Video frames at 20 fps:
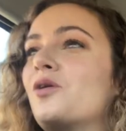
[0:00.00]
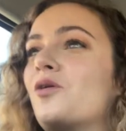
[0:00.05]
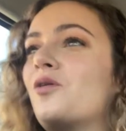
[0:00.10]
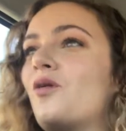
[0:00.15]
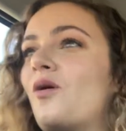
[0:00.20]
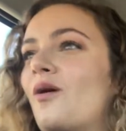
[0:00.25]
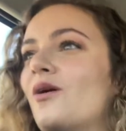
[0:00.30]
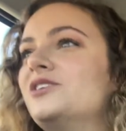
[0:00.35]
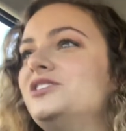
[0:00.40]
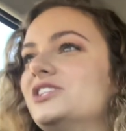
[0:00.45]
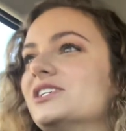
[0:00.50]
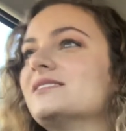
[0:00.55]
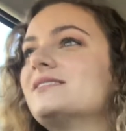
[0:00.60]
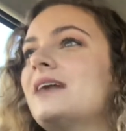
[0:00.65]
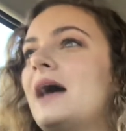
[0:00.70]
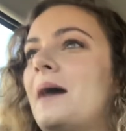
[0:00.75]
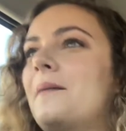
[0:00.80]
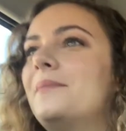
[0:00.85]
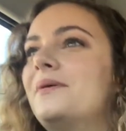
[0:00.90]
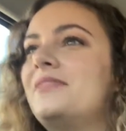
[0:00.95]
gorgeous,
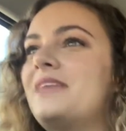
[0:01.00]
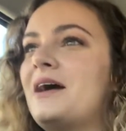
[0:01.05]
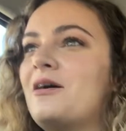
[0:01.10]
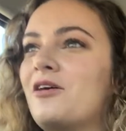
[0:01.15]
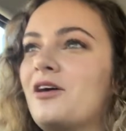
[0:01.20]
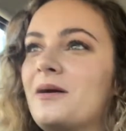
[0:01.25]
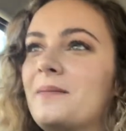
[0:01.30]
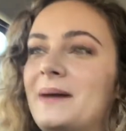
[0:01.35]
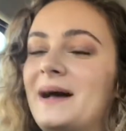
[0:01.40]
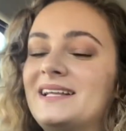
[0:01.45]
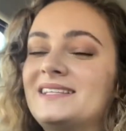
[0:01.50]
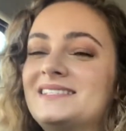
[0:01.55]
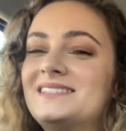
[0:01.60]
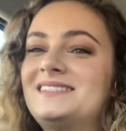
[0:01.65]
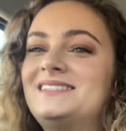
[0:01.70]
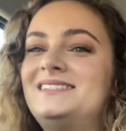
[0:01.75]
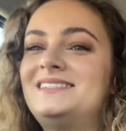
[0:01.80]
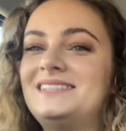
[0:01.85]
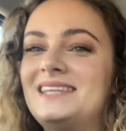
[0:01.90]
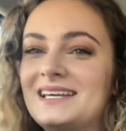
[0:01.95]
but they were about
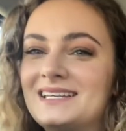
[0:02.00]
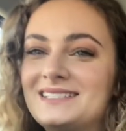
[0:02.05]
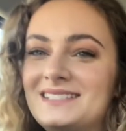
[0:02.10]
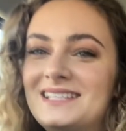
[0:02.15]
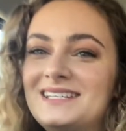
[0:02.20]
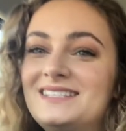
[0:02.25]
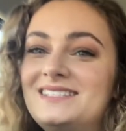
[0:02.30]
$60,